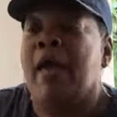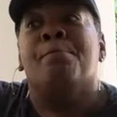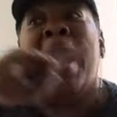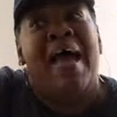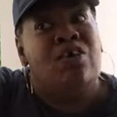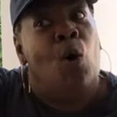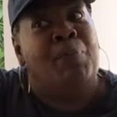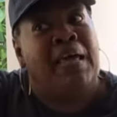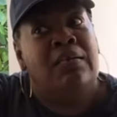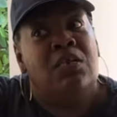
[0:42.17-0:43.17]
Hey, mind your
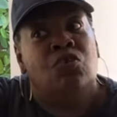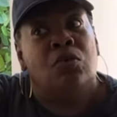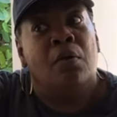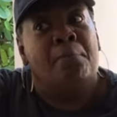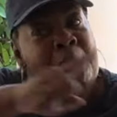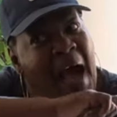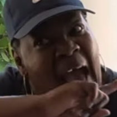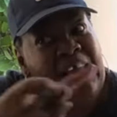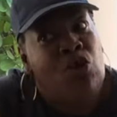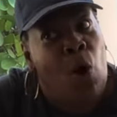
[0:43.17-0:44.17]
business.
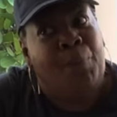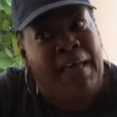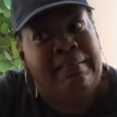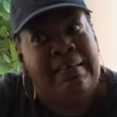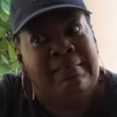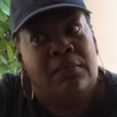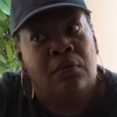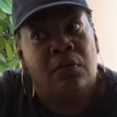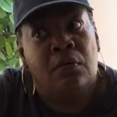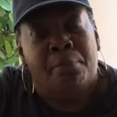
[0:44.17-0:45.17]
Mind your business.
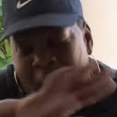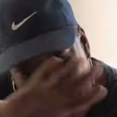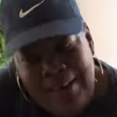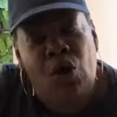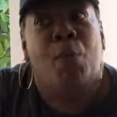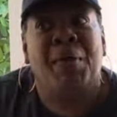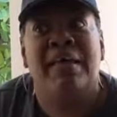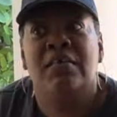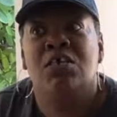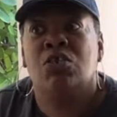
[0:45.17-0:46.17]
Mind your
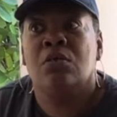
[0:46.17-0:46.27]
business.